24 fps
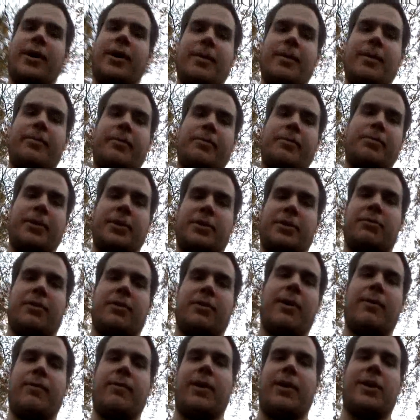it up if you put
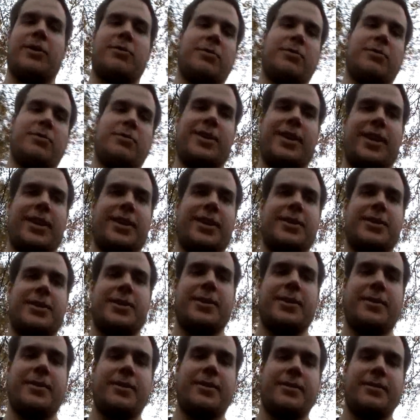12 volts with
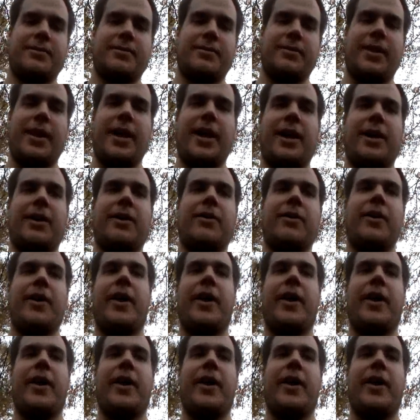6. Now,